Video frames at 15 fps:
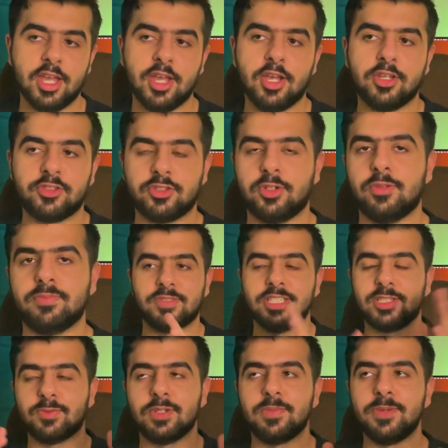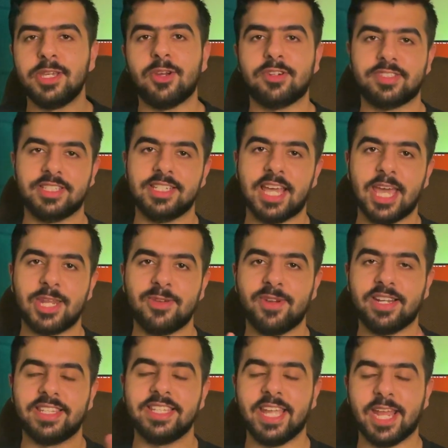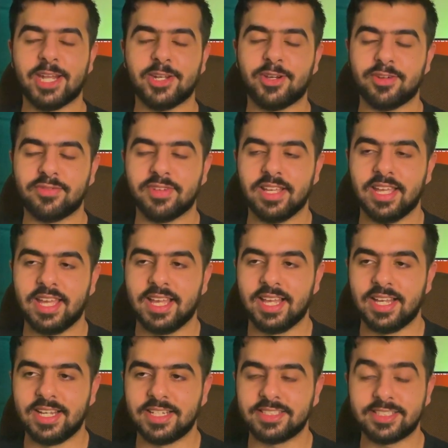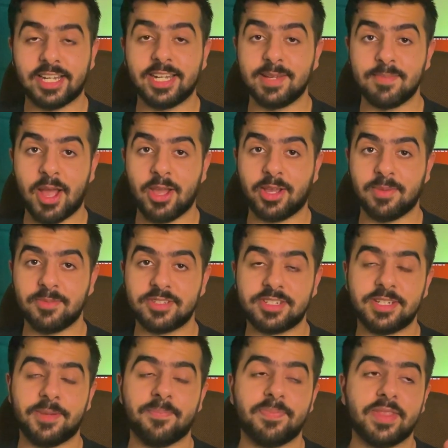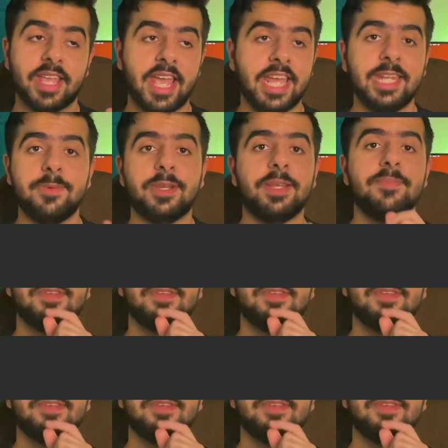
So, this will be your scenario at the end of studying biochemistry. Anyway,